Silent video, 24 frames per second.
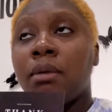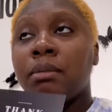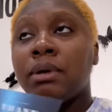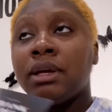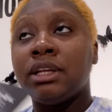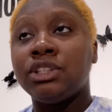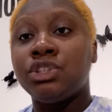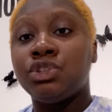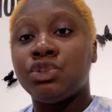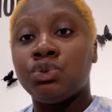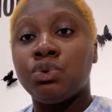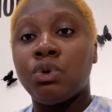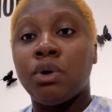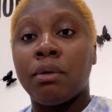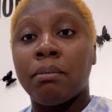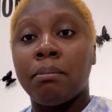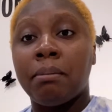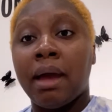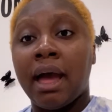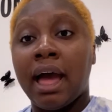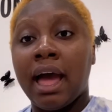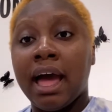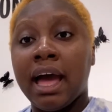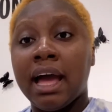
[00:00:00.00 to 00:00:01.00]
in-store
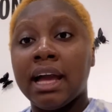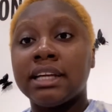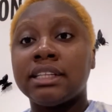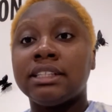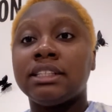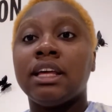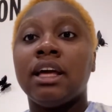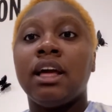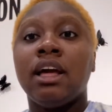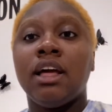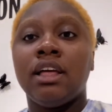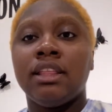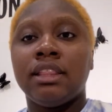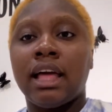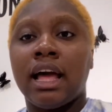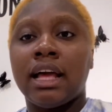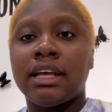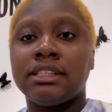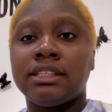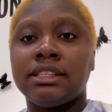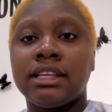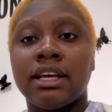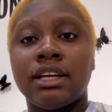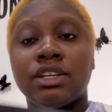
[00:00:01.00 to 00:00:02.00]
bags
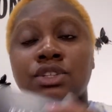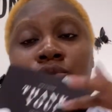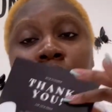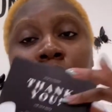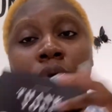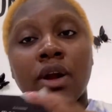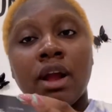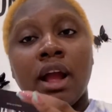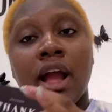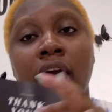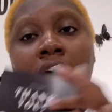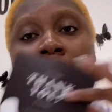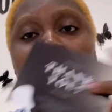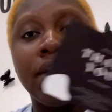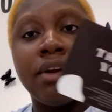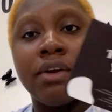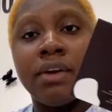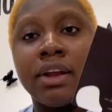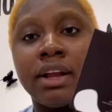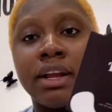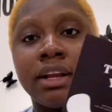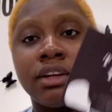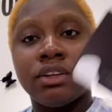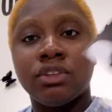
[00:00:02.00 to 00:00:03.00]
that says we're
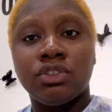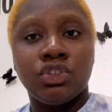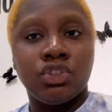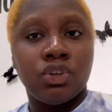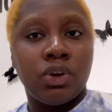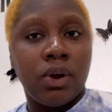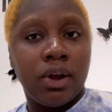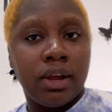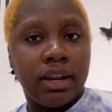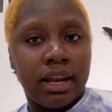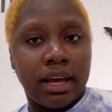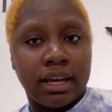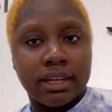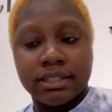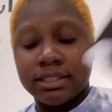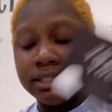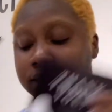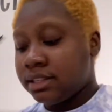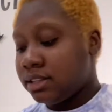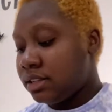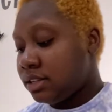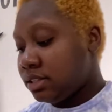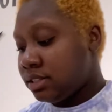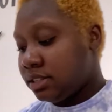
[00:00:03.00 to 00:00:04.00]
hiring, join
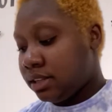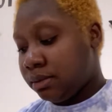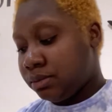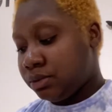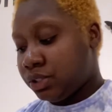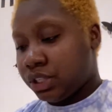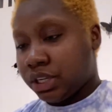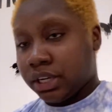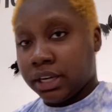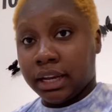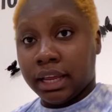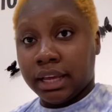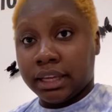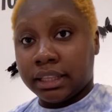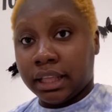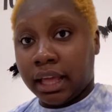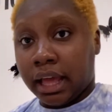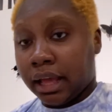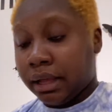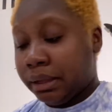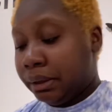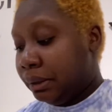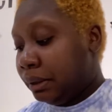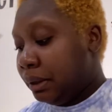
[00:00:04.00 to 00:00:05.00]
us, some shit like
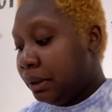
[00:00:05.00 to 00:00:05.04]
that.